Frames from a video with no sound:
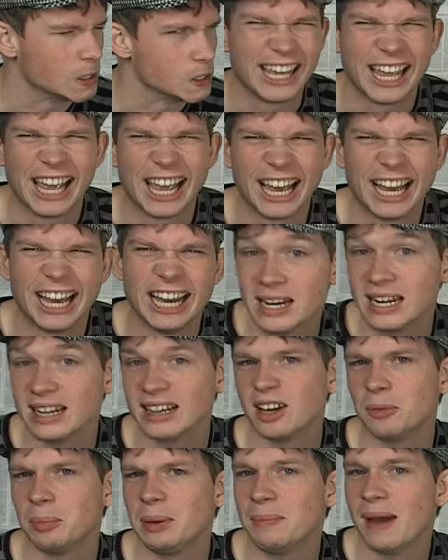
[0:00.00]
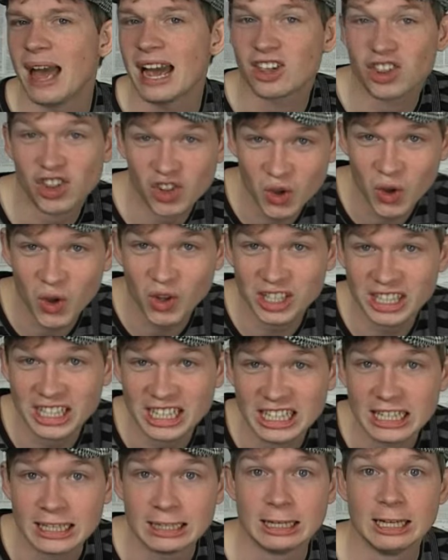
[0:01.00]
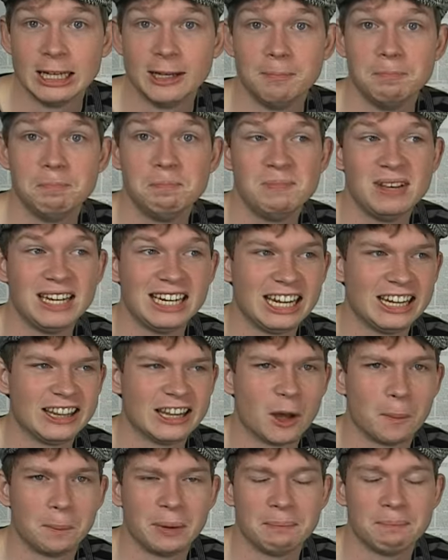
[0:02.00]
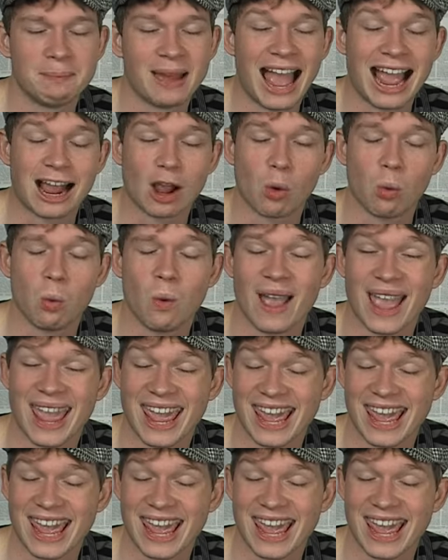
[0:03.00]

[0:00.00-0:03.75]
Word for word: Yeah. Meaning they'll be back shortly, meaning they'll be back way